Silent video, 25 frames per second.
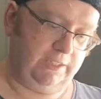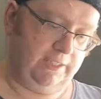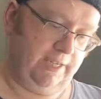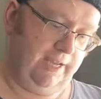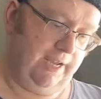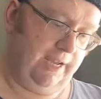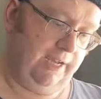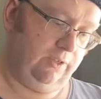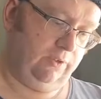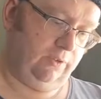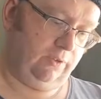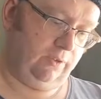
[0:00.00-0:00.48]
the
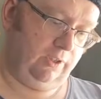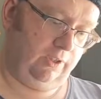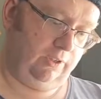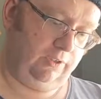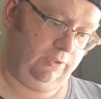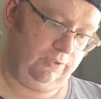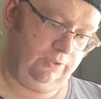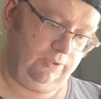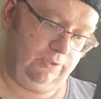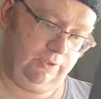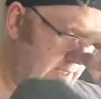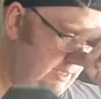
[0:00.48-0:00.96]
handle
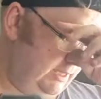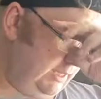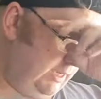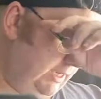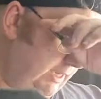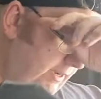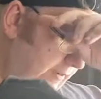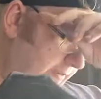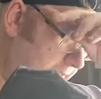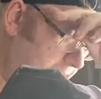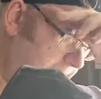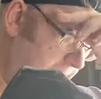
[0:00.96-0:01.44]
off
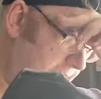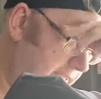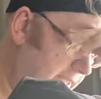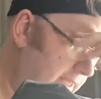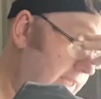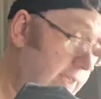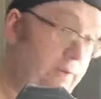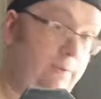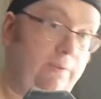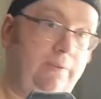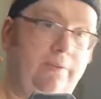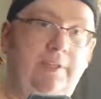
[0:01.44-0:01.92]
after he
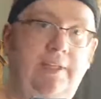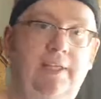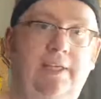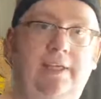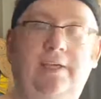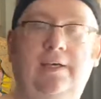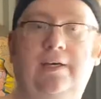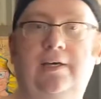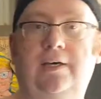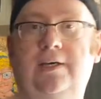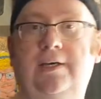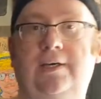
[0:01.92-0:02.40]
killed
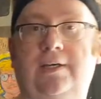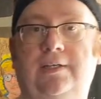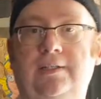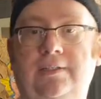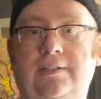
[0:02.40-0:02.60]
the uh,